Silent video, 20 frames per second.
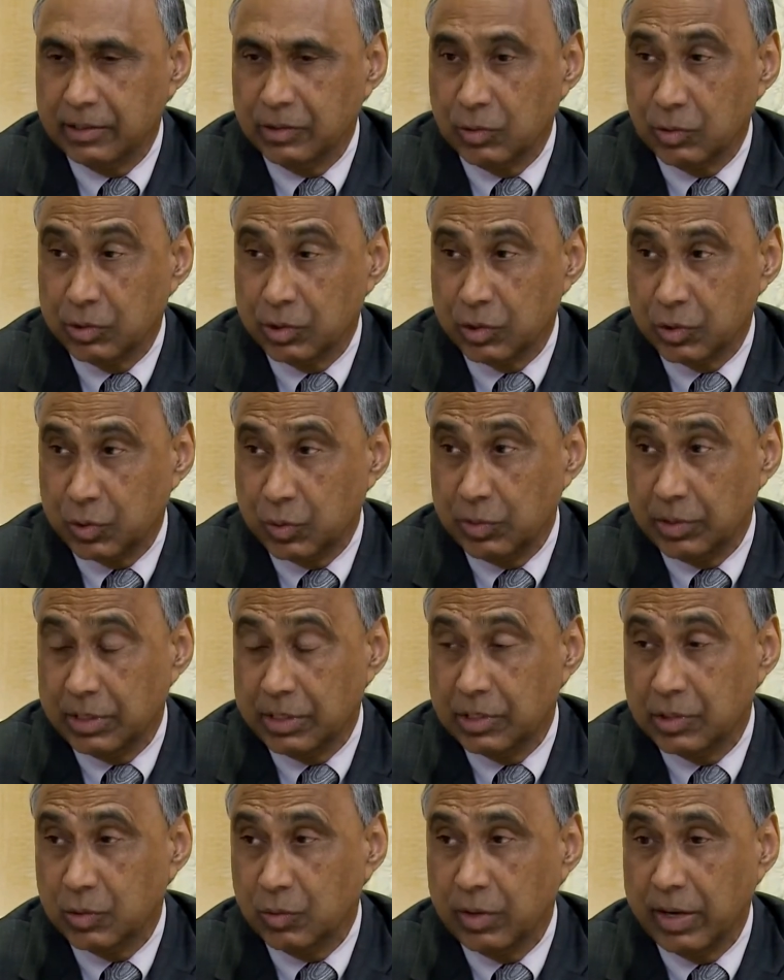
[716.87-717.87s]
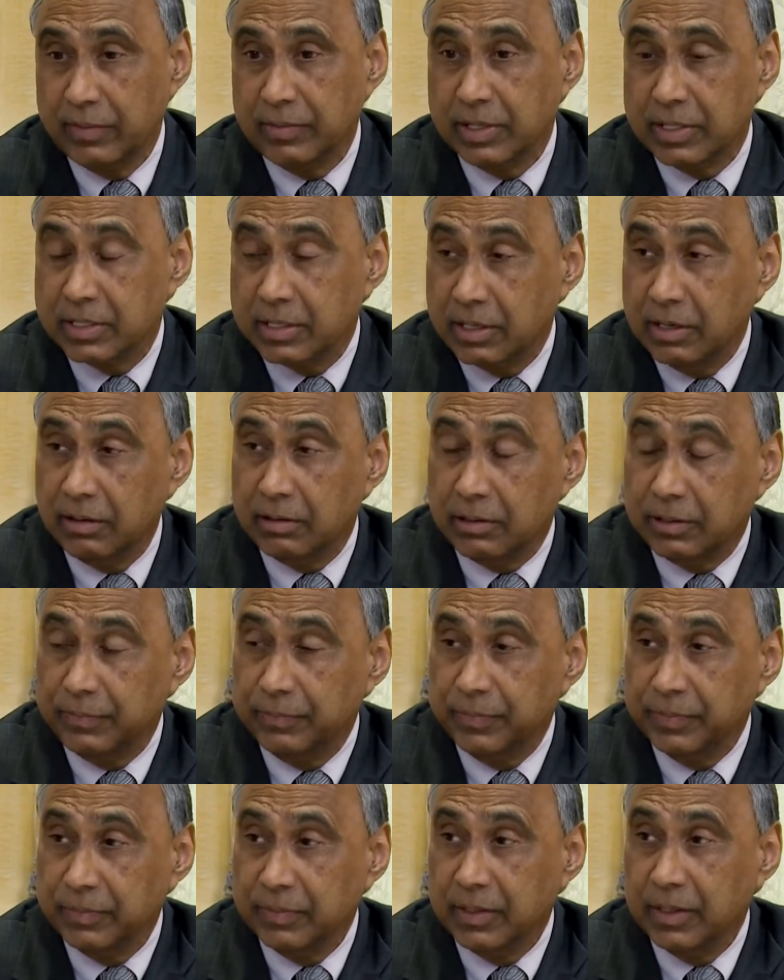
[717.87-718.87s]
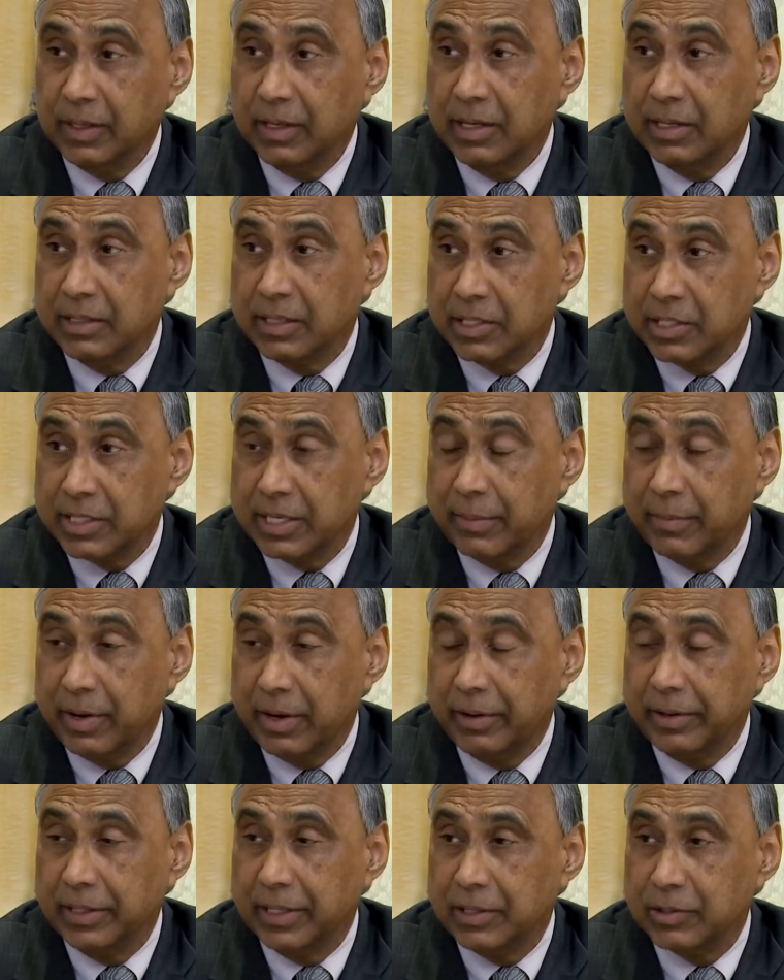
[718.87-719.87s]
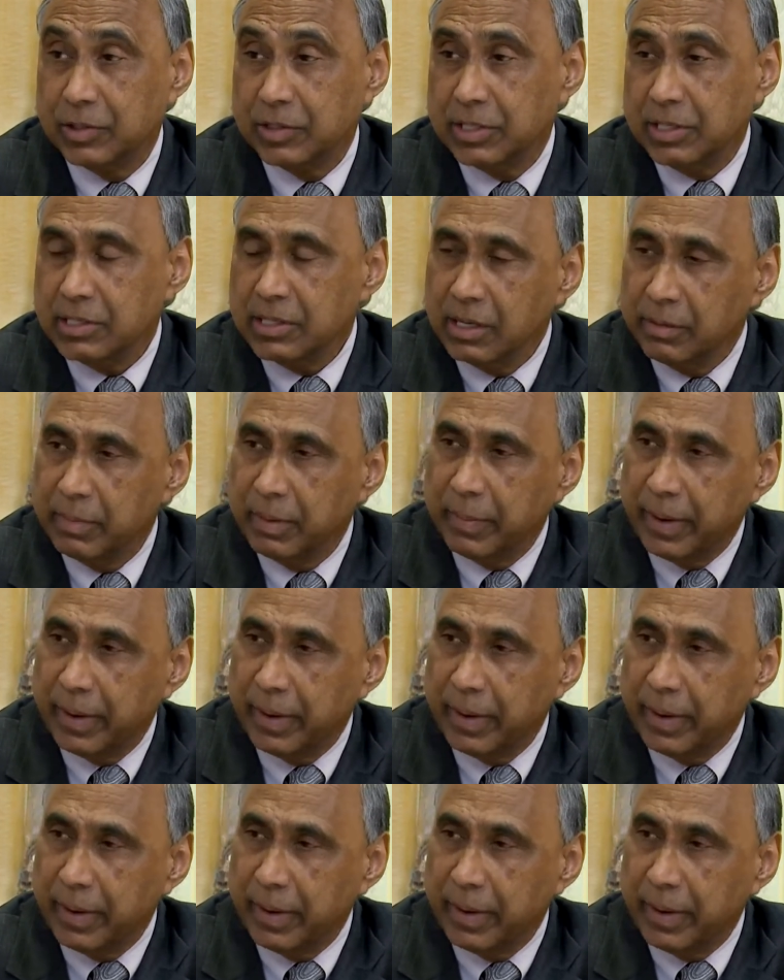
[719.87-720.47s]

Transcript: those students who have the skill in the STEM area. So tell us a little bit